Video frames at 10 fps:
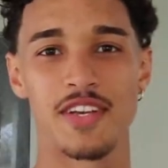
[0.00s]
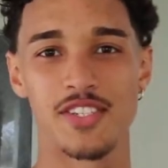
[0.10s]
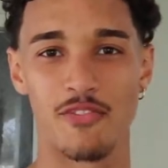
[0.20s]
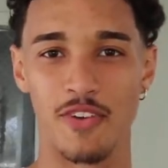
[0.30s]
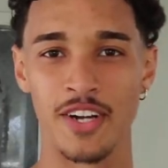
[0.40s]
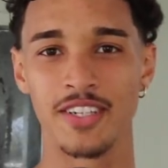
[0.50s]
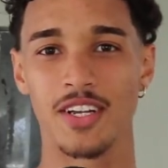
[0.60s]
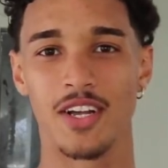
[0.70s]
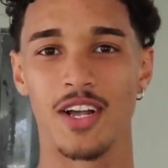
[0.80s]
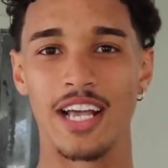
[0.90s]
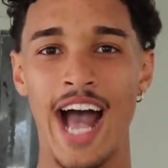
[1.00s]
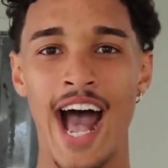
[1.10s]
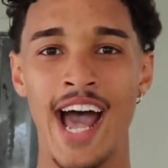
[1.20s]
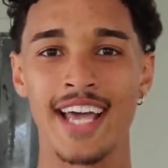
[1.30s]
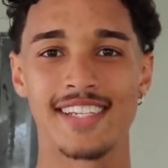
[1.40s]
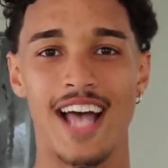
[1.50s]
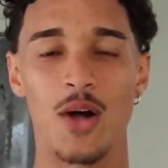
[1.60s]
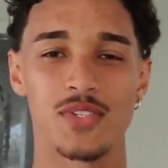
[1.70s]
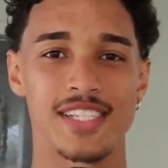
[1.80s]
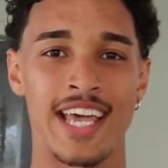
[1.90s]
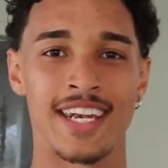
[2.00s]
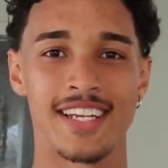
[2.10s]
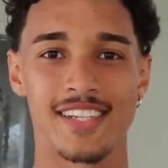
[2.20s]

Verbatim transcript: He's a fun guy. He's outstanding.